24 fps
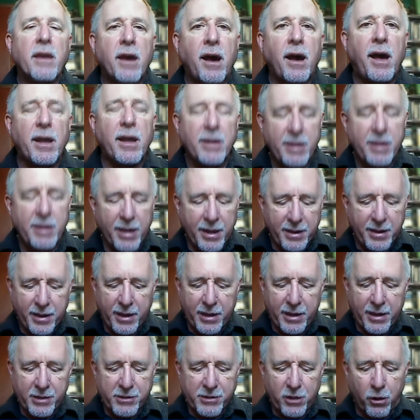content
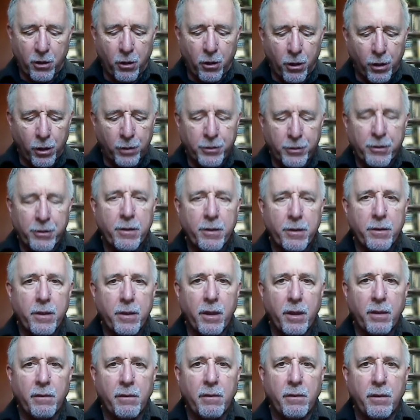is all
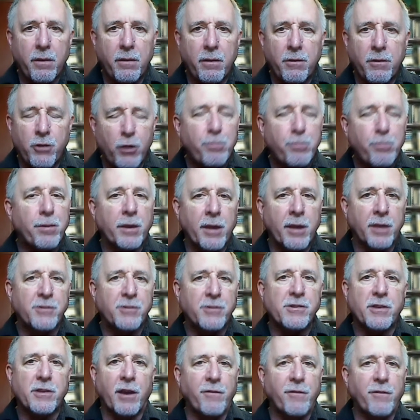
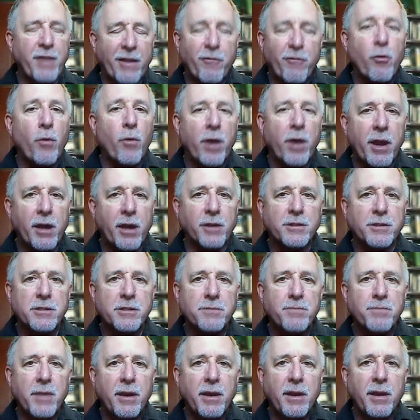duplicates of everyone else.